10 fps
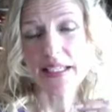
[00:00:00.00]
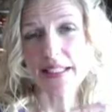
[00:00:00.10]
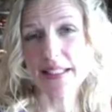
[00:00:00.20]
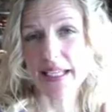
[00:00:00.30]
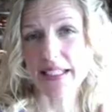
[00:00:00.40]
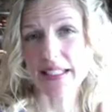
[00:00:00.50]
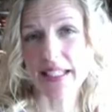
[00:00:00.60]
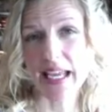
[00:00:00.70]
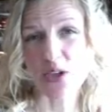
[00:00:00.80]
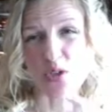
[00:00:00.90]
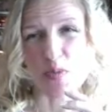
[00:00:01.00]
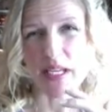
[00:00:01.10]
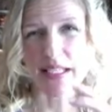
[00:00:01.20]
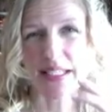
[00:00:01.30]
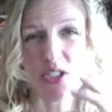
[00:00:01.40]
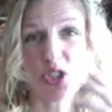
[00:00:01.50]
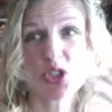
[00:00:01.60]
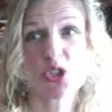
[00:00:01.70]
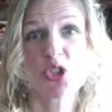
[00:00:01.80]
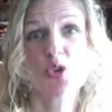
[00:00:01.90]
scented candles because they just
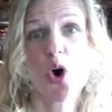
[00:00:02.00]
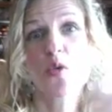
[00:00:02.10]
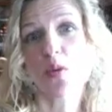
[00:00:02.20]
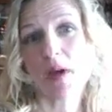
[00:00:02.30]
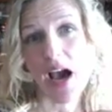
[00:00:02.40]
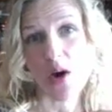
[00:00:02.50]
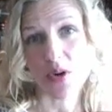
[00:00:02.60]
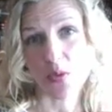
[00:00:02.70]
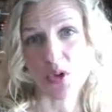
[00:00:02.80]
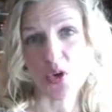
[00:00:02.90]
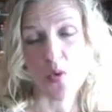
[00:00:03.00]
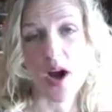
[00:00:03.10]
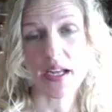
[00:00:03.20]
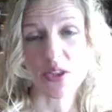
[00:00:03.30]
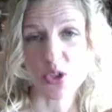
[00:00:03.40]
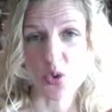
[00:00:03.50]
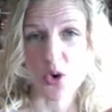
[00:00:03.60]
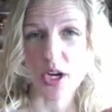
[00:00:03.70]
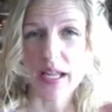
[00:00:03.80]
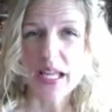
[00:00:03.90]
are too overpowering when you walk in the
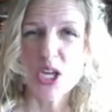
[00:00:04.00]
door.